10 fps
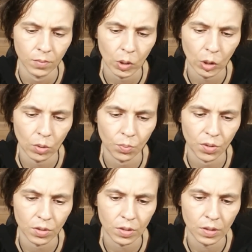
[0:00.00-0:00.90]
your
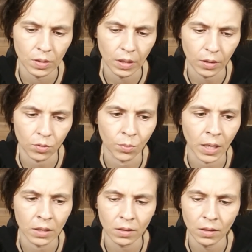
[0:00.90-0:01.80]
person, like
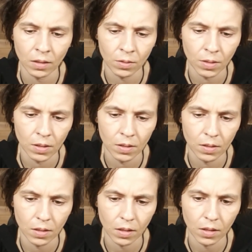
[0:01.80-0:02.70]
romantic
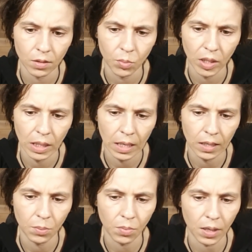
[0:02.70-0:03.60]
interest. It could be
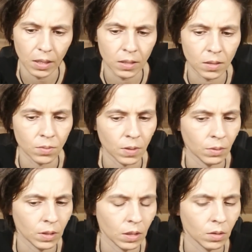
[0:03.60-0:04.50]
anybody
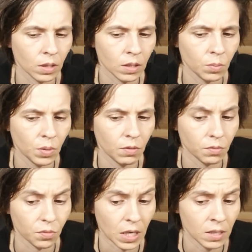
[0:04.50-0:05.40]
surrounding you. It could be
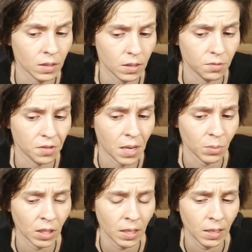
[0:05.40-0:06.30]
friends,
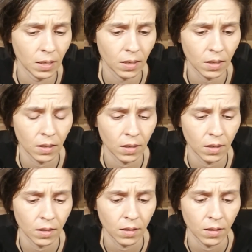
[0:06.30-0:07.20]
family.
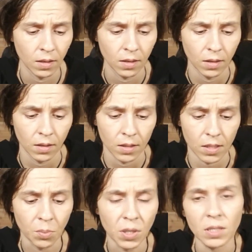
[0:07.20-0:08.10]

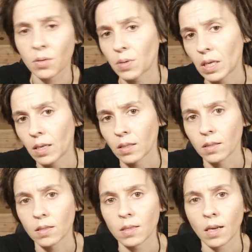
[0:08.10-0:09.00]
Somebody's creating
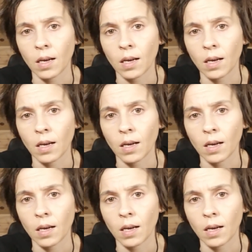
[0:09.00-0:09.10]
this